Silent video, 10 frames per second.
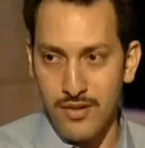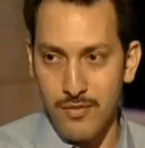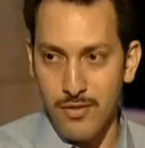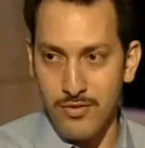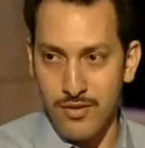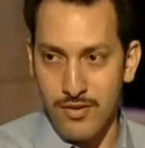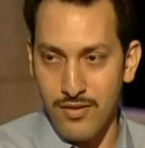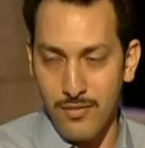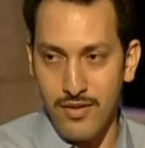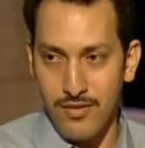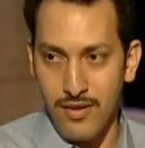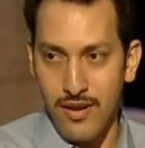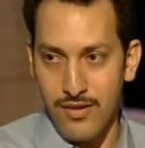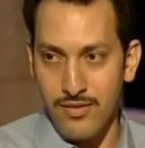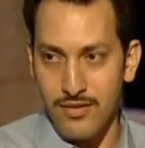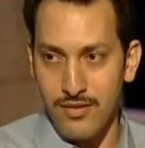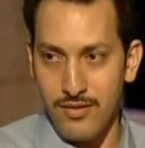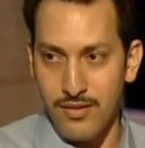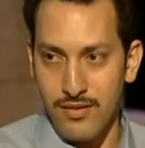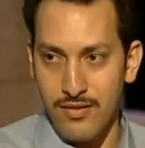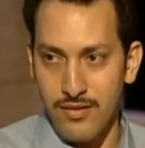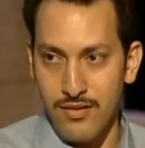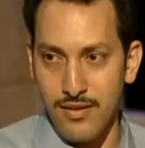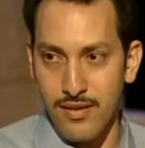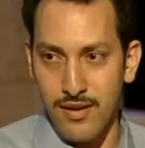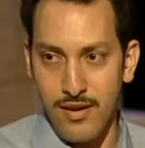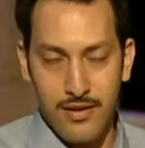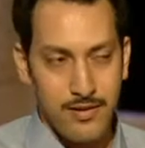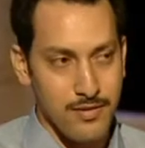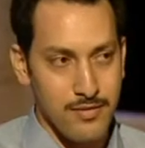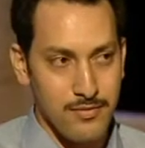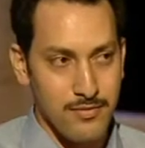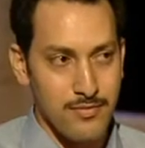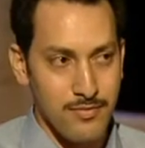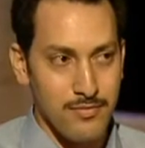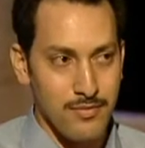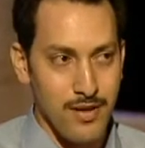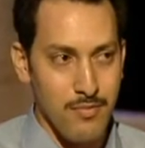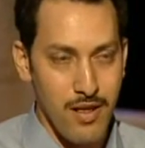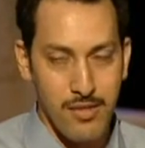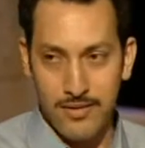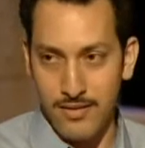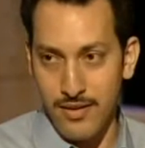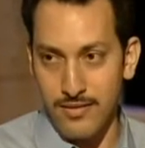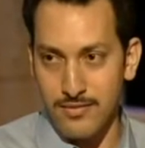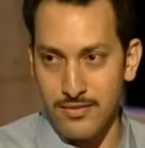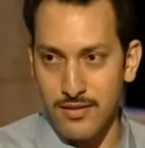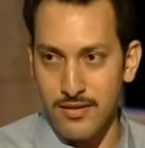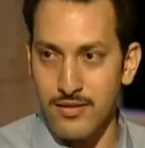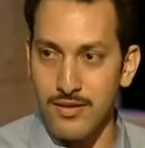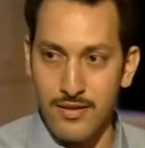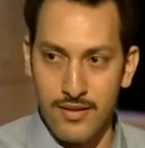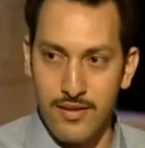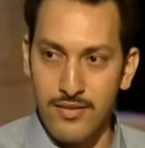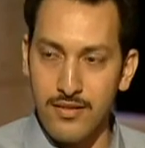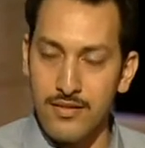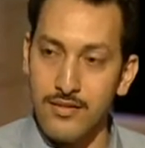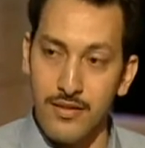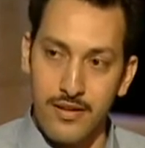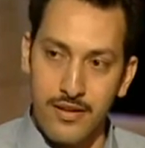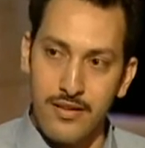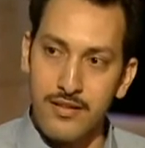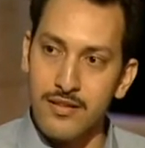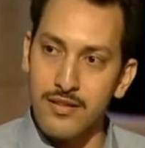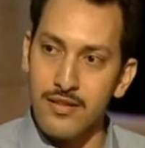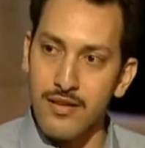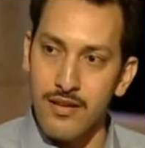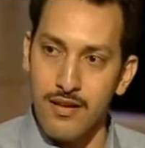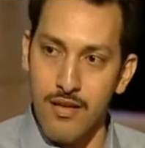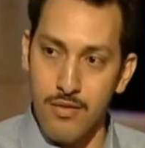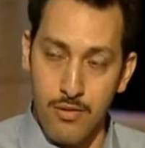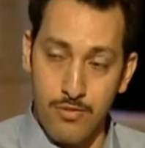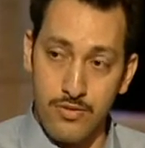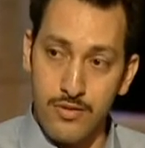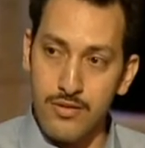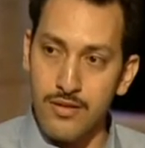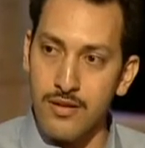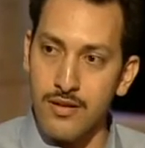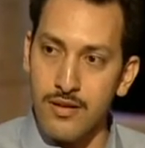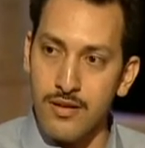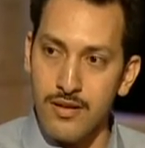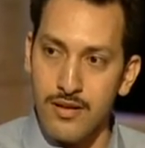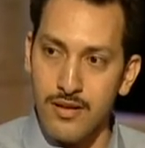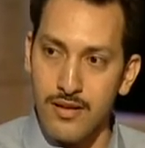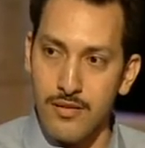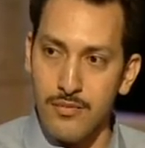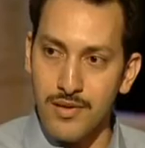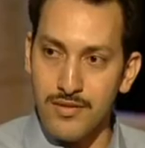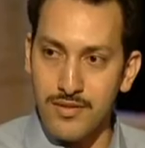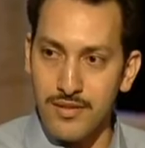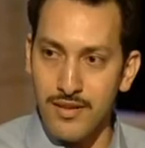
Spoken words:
about the main styles, like my brother say, Nasakh, Reka, Thulus. But